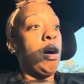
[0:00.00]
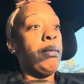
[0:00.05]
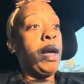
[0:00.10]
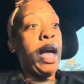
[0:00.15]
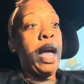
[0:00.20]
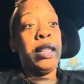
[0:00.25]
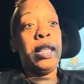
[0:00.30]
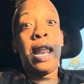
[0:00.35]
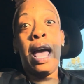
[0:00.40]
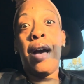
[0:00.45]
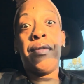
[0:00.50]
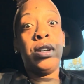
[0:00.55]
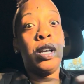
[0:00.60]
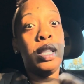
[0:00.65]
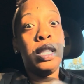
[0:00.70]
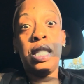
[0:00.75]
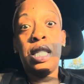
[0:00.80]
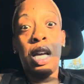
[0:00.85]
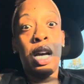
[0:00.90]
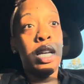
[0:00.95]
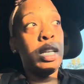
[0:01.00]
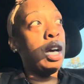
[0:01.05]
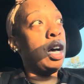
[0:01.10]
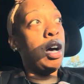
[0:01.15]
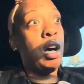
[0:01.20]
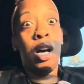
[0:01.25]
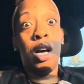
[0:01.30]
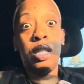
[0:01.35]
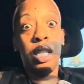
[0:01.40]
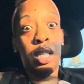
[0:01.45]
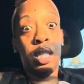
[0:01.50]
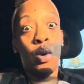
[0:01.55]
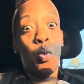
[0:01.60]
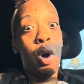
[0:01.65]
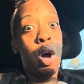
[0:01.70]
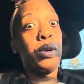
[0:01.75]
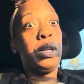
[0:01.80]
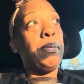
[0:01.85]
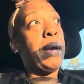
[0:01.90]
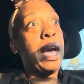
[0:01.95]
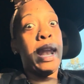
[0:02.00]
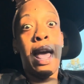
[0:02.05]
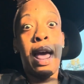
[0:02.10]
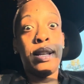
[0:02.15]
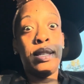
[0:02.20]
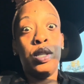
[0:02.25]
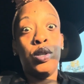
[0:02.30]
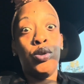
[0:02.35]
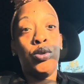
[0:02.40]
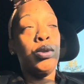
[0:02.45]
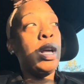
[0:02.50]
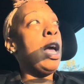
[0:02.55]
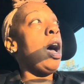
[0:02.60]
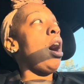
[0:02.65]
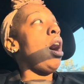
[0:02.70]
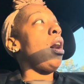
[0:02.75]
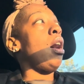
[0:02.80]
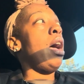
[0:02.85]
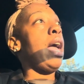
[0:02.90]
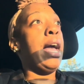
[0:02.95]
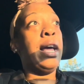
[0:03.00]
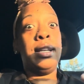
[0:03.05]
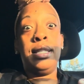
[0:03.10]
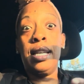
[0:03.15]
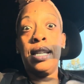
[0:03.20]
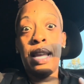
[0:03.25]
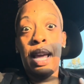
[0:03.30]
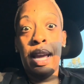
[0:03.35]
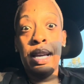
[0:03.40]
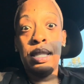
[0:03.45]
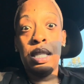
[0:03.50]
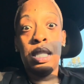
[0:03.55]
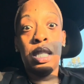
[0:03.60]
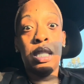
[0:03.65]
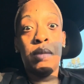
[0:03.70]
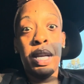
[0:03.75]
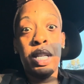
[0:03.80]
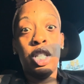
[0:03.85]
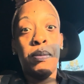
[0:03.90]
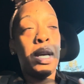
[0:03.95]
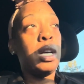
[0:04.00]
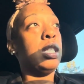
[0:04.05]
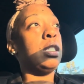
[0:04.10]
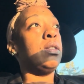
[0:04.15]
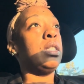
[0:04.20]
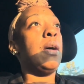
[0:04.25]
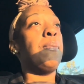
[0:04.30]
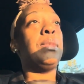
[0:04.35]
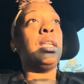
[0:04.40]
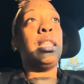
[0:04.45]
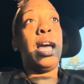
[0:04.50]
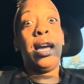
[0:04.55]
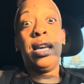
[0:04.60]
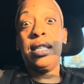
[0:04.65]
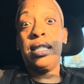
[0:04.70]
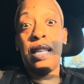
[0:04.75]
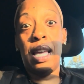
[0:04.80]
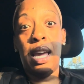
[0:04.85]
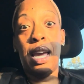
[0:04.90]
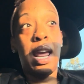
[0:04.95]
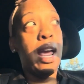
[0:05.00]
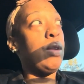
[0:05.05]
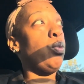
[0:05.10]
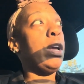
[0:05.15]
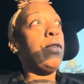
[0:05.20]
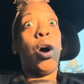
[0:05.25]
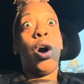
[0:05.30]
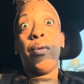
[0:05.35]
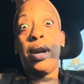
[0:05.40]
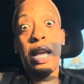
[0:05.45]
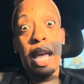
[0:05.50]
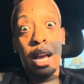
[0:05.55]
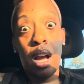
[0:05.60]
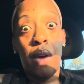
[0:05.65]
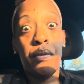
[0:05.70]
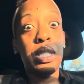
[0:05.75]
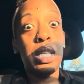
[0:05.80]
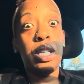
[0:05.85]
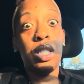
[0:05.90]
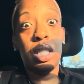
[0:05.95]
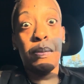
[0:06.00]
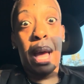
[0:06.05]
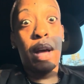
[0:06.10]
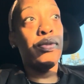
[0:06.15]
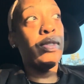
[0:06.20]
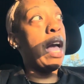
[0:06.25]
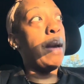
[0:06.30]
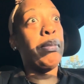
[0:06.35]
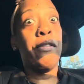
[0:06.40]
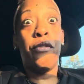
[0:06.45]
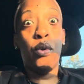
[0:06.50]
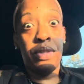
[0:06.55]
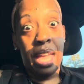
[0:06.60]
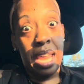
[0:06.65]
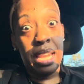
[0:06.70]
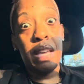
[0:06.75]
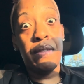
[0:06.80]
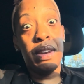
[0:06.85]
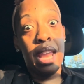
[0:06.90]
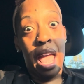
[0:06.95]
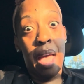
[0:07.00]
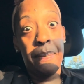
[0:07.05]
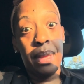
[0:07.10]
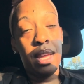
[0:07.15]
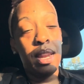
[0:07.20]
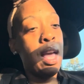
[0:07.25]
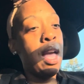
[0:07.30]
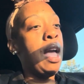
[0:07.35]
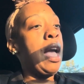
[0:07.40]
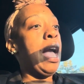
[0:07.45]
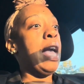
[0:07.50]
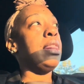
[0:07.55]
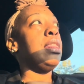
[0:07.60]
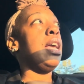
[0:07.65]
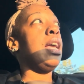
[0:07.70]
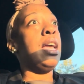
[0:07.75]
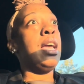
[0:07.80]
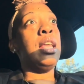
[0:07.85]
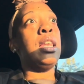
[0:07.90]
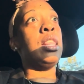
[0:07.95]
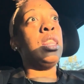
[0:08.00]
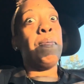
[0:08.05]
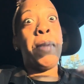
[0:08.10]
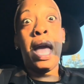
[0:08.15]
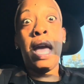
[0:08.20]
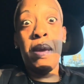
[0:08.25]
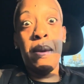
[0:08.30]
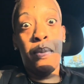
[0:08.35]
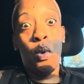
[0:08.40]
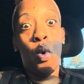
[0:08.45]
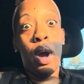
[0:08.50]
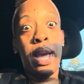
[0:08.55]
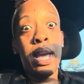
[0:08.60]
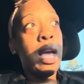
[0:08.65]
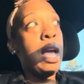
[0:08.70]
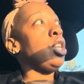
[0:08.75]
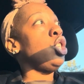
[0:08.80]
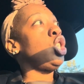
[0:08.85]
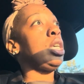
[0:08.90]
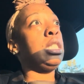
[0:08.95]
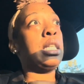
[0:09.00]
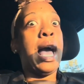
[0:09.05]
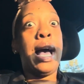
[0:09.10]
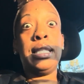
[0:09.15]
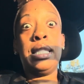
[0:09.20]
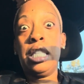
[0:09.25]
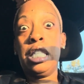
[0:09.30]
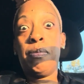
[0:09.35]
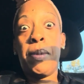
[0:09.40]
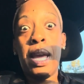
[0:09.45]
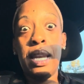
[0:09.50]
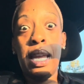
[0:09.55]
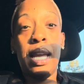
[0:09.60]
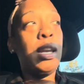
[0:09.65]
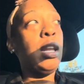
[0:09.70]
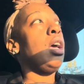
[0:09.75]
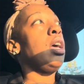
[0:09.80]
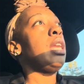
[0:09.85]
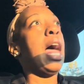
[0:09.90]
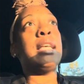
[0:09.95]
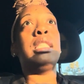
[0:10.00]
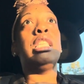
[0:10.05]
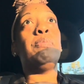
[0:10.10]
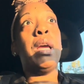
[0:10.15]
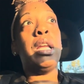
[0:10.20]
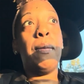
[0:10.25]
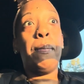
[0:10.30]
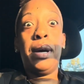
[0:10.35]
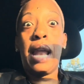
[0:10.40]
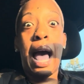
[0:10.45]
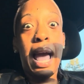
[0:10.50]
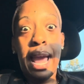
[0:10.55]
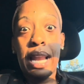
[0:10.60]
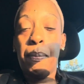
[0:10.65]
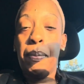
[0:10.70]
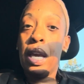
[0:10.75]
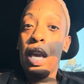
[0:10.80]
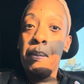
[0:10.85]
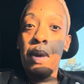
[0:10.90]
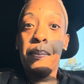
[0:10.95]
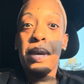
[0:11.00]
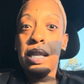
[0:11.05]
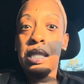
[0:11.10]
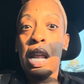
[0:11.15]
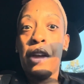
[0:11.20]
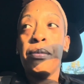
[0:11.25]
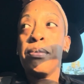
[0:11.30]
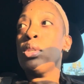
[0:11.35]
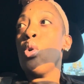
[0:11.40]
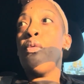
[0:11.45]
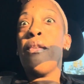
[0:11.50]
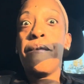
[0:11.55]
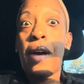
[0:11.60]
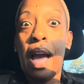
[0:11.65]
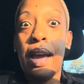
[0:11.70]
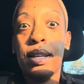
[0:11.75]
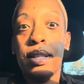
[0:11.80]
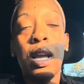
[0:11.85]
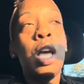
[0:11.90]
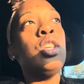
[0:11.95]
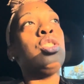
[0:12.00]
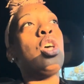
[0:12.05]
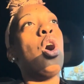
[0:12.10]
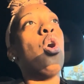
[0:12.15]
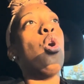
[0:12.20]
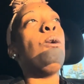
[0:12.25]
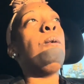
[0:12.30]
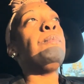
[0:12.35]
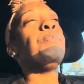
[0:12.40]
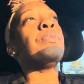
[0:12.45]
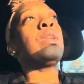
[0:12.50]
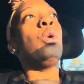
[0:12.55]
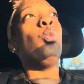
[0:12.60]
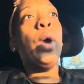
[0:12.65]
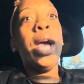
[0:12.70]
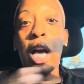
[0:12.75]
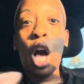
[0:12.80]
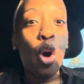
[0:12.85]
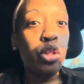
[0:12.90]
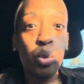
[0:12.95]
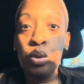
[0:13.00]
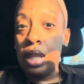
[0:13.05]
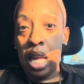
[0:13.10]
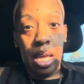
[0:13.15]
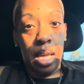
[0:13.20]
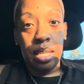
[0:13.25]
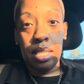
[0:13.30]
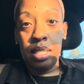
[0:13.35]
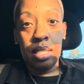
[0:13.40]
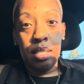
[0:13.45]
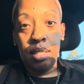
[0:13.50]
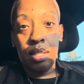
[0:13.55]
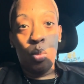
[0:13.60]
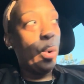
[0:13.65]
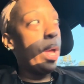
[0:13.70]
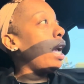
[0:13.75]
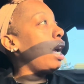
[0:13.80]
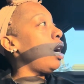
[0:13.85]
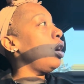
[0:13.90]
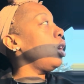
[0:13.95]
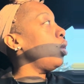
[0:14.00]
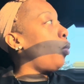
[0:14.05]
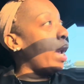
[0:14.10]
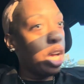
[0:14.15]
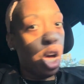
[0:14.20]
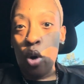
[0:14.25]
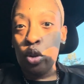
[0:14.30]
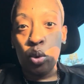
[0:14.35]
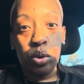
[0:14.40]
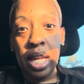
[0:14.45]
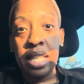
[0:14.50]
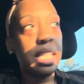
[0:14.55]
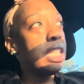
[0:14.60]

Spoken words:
then I have another son, the one with the bad attitude, had 10 days of suspension because of something that he said, and we've already had conversations about that before that even happened. And then the baby boy just got not suspended, but I had to pick him up yesterday from school from fighting. So we go through things. We go through things.